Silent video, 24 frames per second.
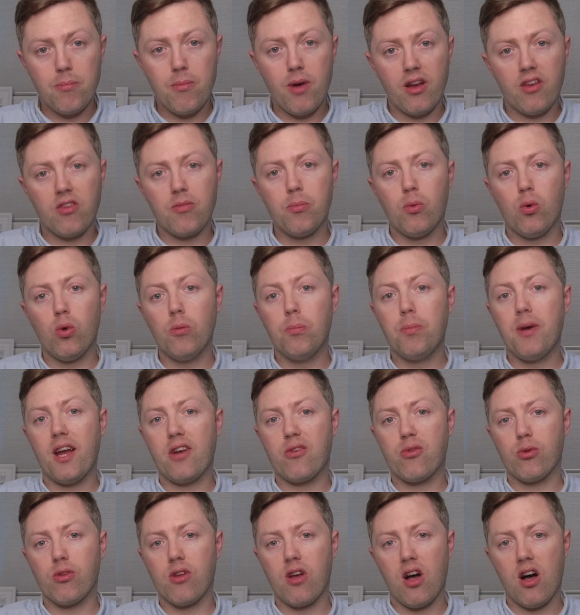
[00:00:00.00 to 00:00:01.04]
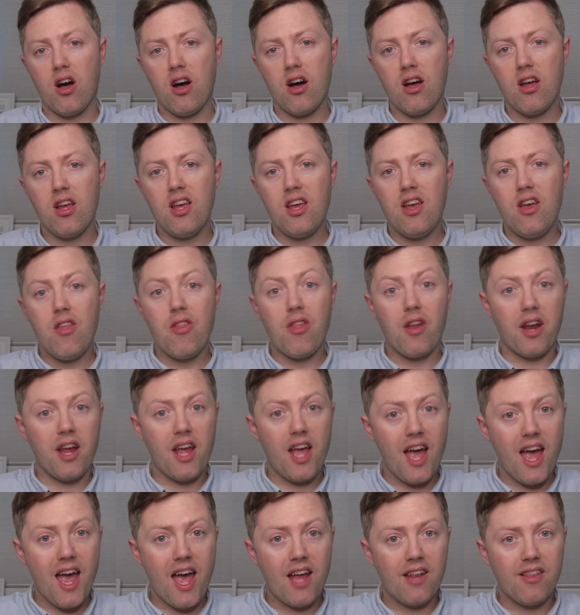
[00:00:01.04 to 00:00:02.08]
my small petrol car that I
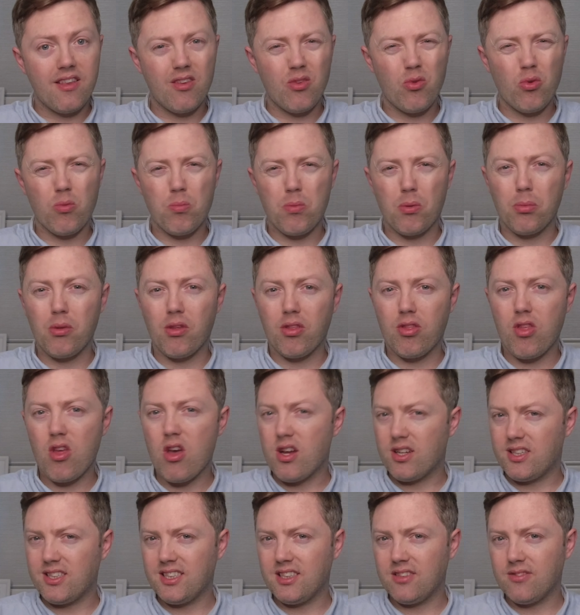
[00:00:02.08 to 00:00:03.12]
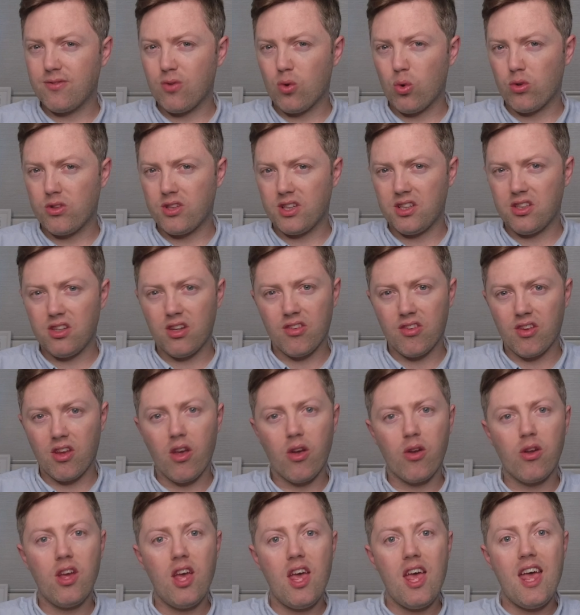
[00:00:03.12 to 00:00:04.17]
had, this was probably 13, 14 years
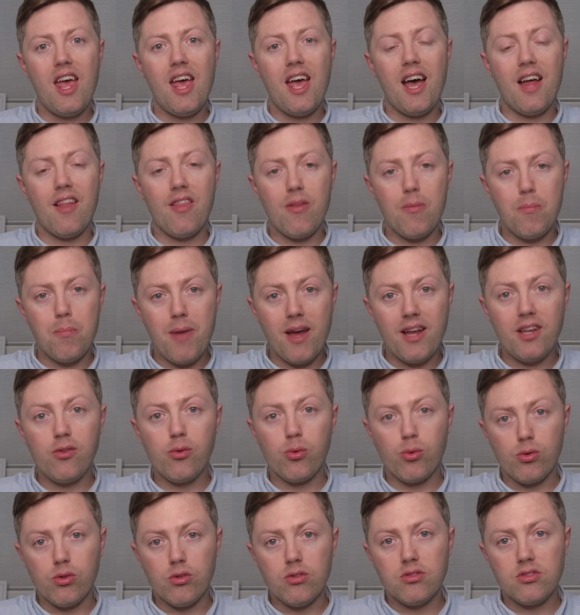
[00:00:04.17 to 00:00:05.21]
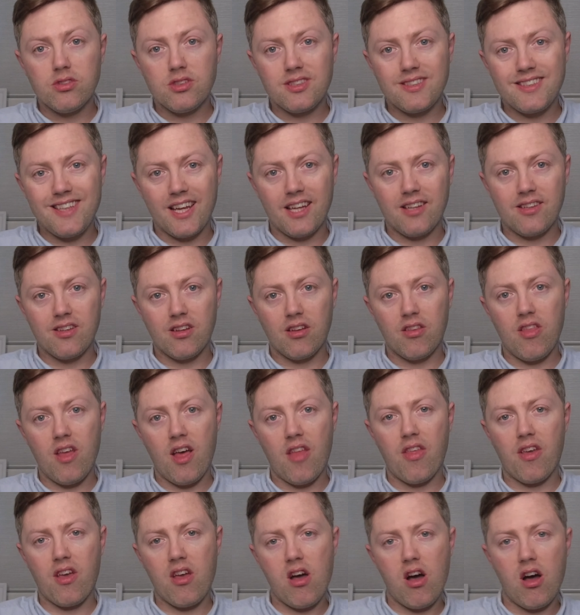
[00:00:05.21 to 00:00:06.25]
ago, and the manual stated
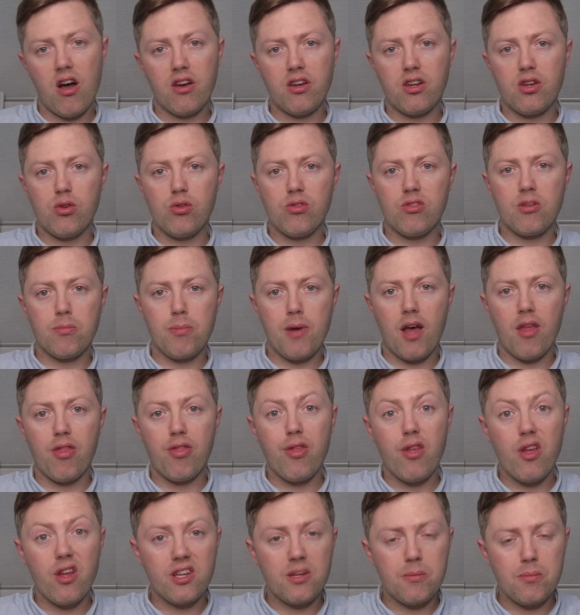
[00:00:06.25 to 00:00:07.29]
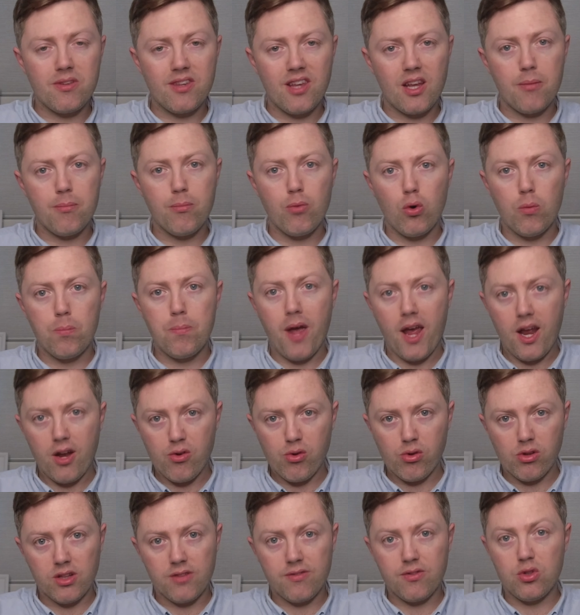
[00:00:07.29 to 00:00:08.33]
that the car used about 30% more
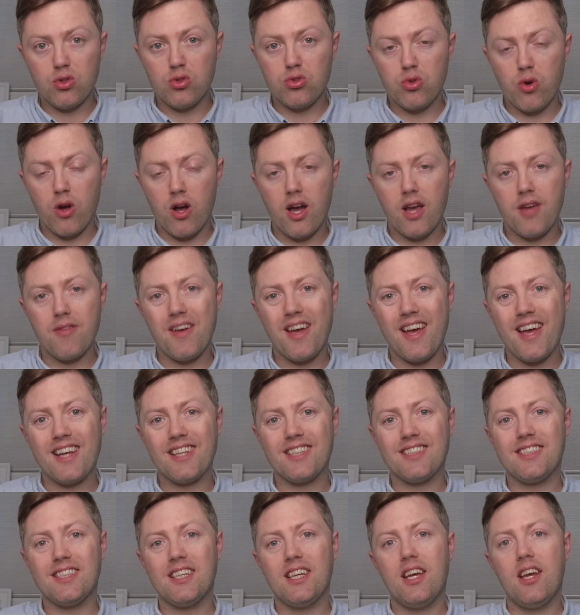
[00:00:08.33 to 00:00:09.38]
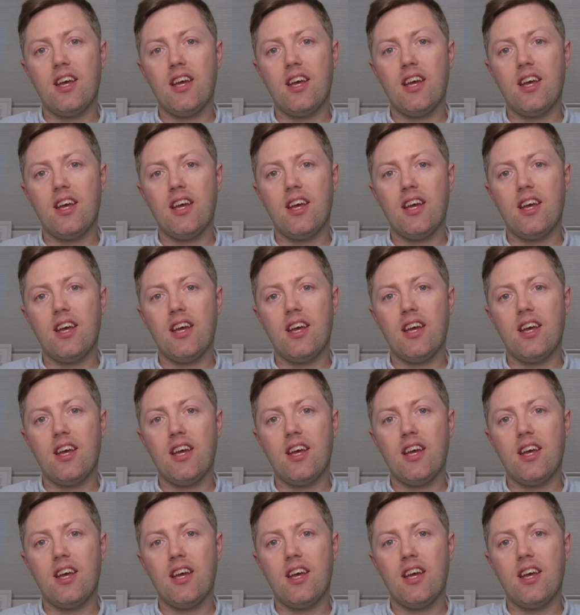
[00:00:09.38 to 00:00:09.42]
petrol if you drive at